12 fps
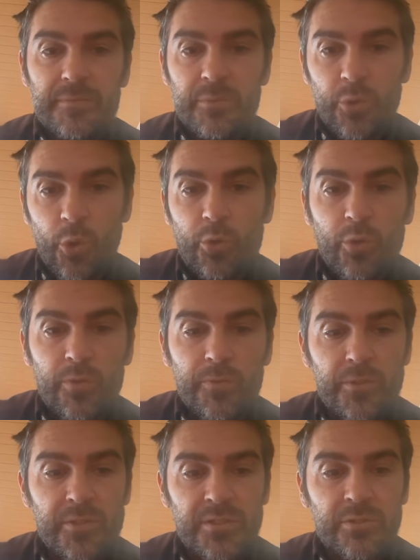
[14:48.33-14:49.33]
local
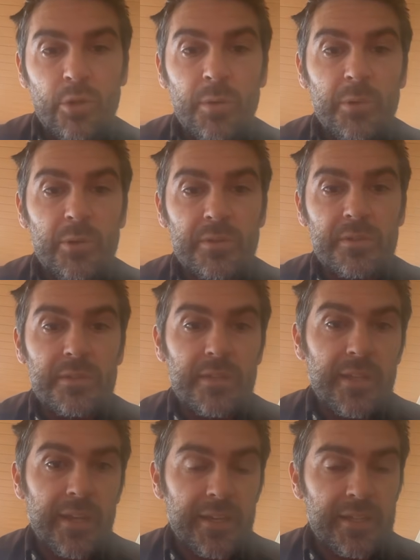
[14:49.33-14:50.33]
versus global
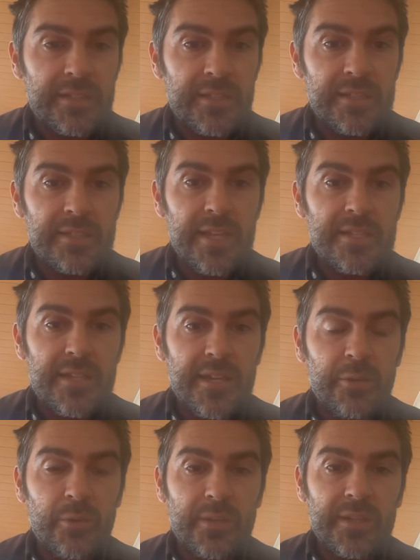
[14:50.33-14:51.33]
things in the sense that it
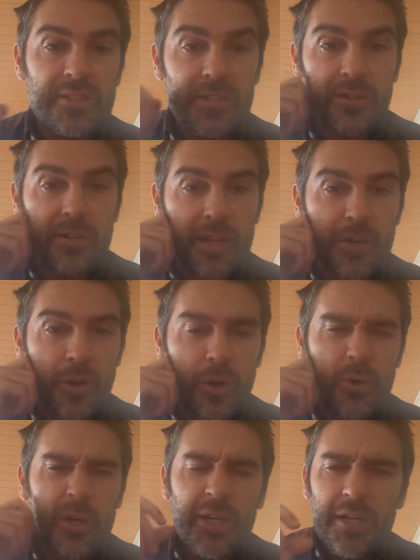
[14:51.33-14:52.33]
will consider like,
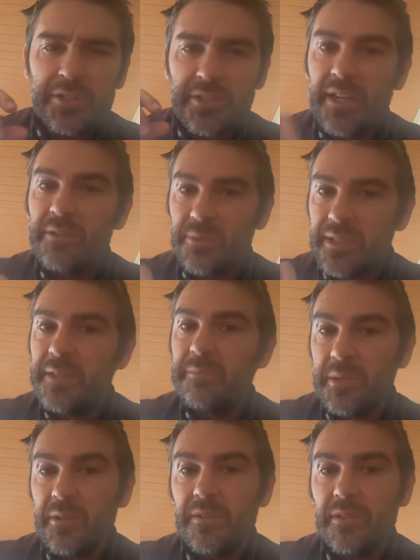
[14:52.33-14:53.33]
oh, should I really
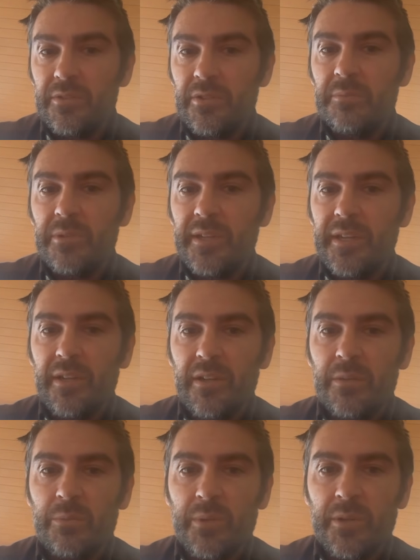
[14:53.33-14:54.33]
build the tumor
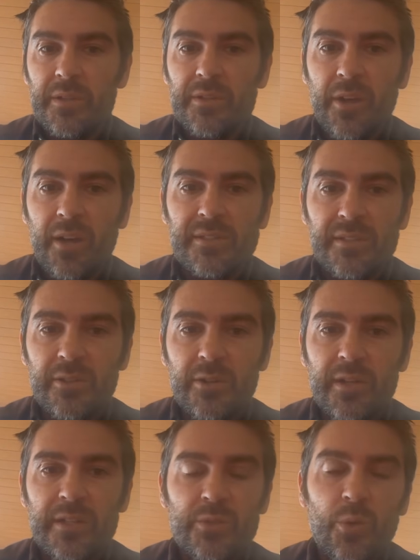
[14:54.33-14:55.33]
here where the toxic
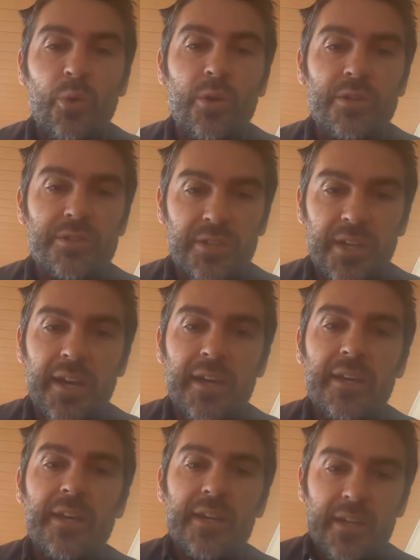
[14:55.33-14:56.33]
load is, or should
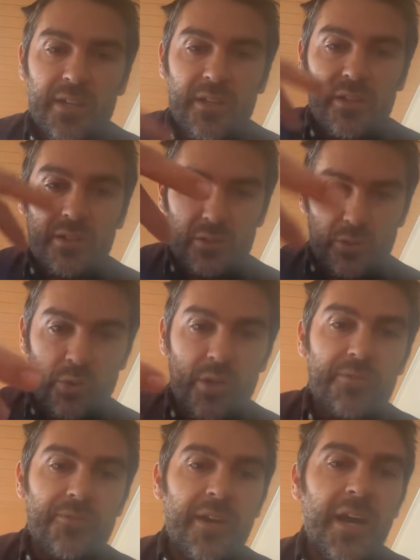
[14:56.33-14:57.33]
I
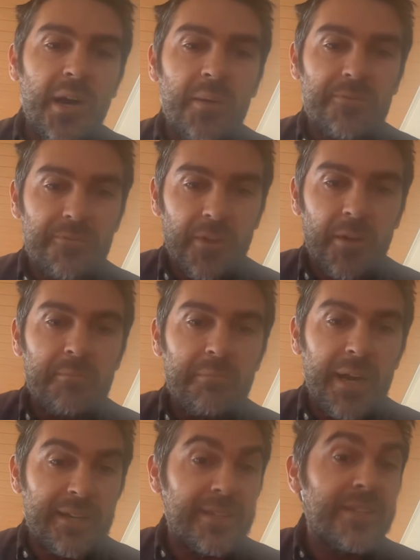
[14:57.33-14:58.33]
look for help from
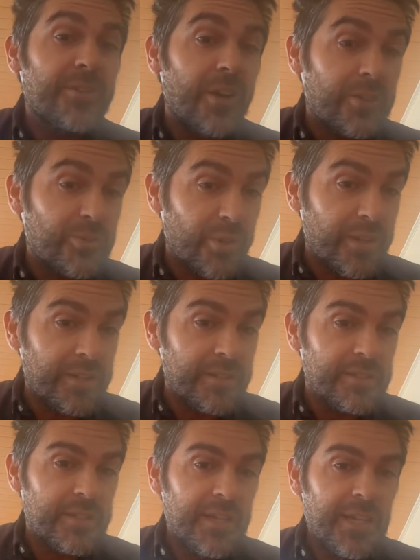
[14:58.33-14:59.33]
my detox
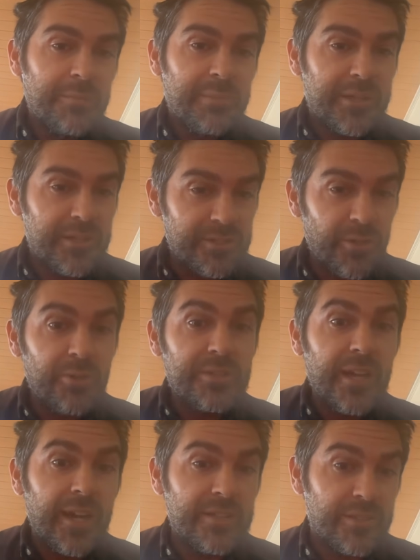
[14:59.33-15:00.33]
organs because those
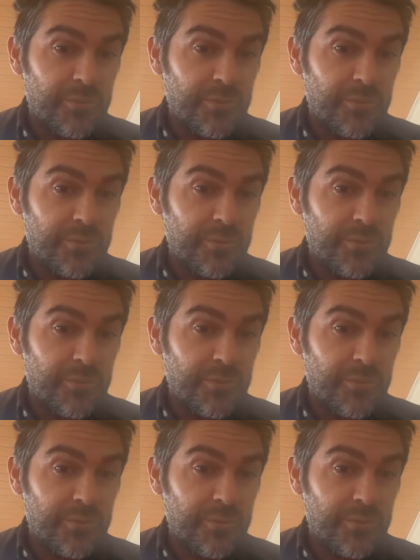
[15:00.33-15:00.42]
guys are